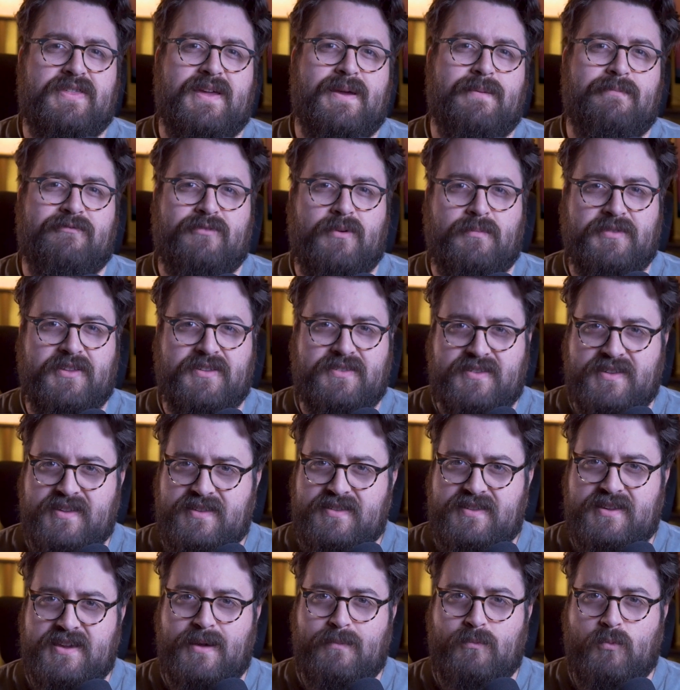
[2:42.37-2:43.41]
him from the
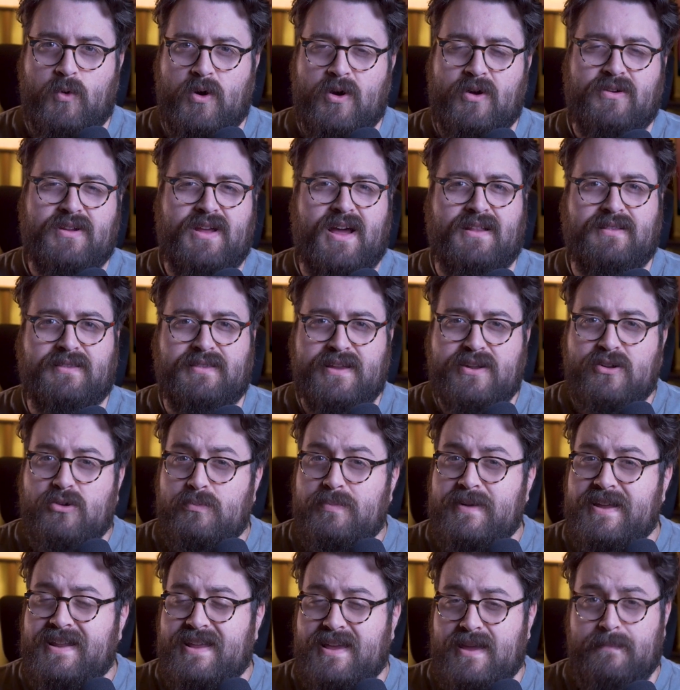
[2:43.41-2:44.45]
CCM world a little
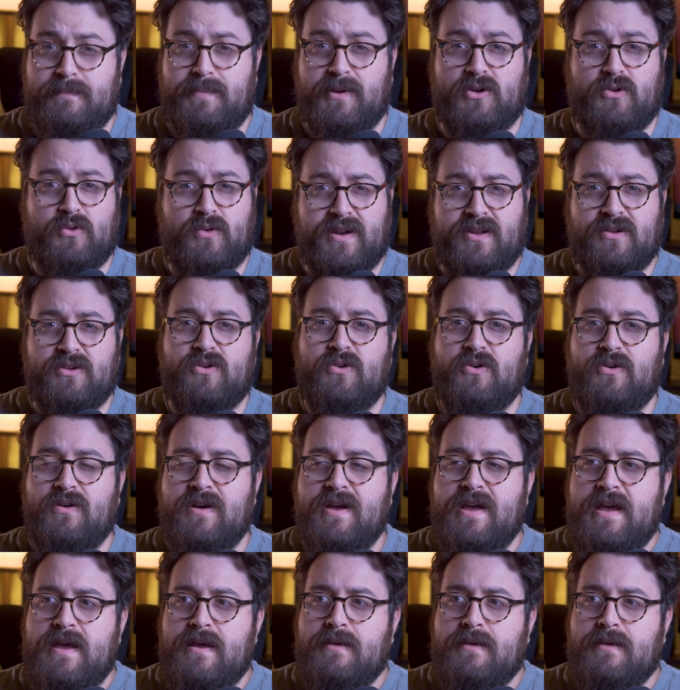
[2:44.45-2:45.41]
bit hypocritical,